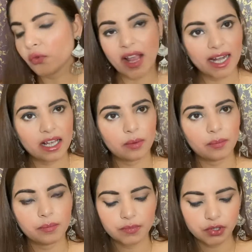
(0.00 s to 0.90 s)

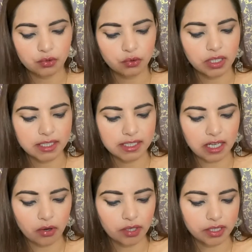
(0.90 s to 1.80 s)
Welcome. So let's see
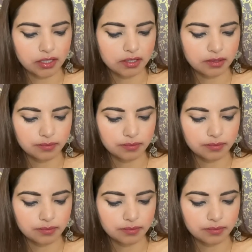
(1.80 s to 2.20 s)
how it is.